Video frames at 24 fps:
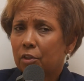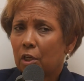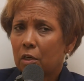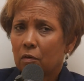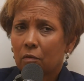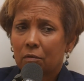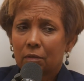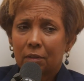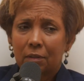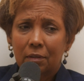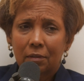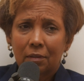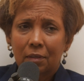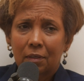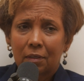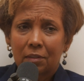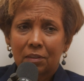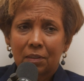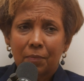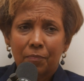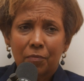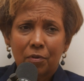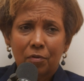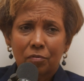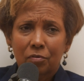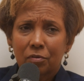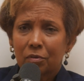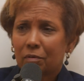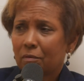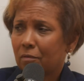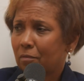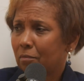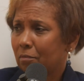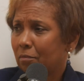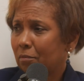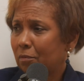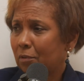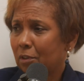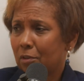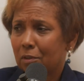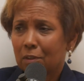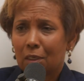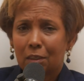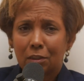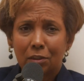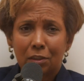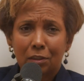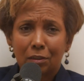generally, except there's a
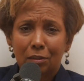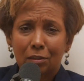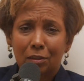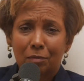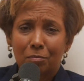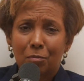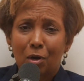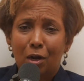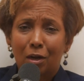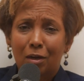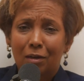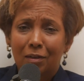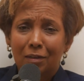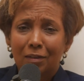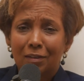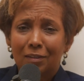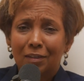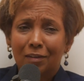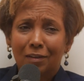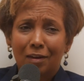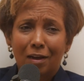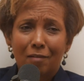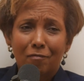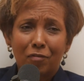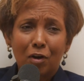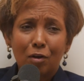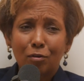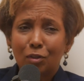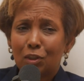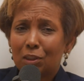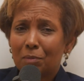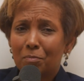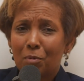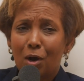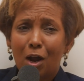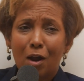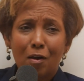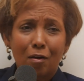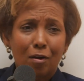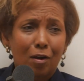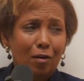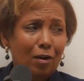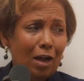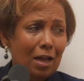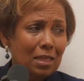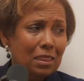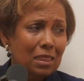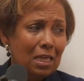discussion tomorrow, a vote
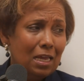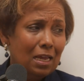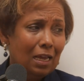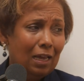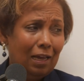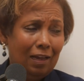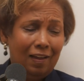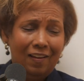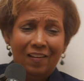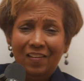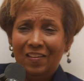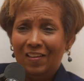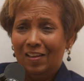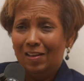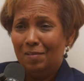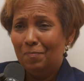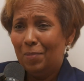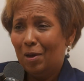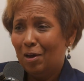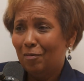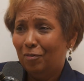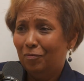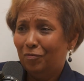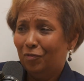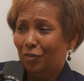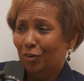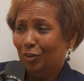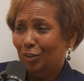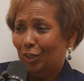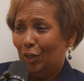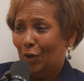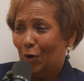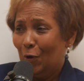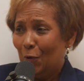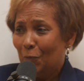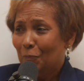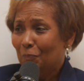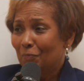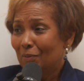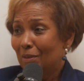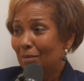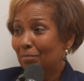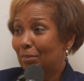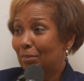tomorrow, I think, about furlough.